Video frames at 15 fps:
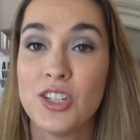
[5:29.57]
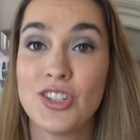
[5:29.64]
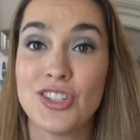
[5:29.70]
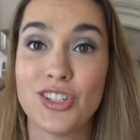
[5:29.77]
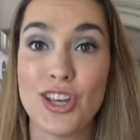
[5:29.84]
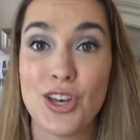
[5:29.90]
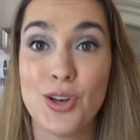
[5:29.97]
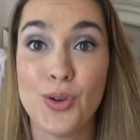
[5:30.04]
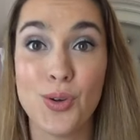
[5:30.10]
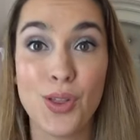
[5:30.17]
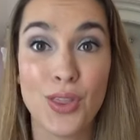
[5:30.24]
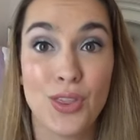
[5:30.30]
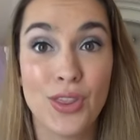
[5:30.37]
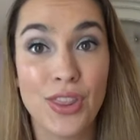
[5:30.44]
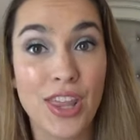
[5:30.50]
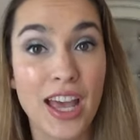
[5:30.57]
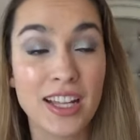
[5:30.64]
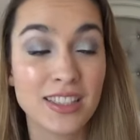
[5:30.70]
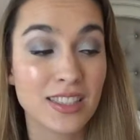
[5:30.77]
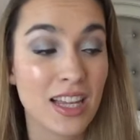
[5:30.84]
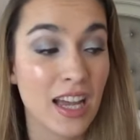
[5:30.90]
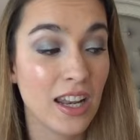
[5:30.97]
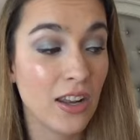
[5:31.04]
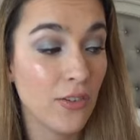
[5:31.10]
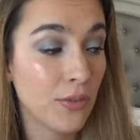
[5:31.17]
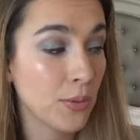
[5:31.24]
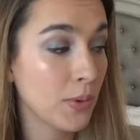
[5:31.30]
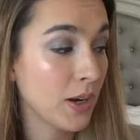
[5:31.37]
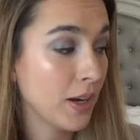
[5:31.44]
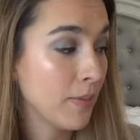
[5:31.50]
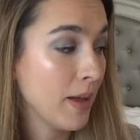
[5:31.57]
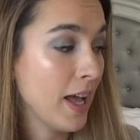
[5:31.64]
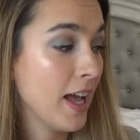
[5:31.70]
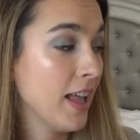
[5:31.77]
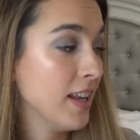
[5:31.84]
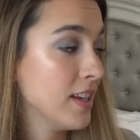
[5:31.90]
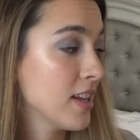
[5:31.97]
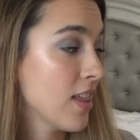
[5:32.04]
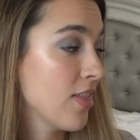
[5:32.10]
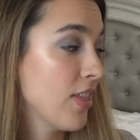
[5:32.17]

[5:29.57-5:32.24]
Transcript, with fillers: So that's kind of where I'm at.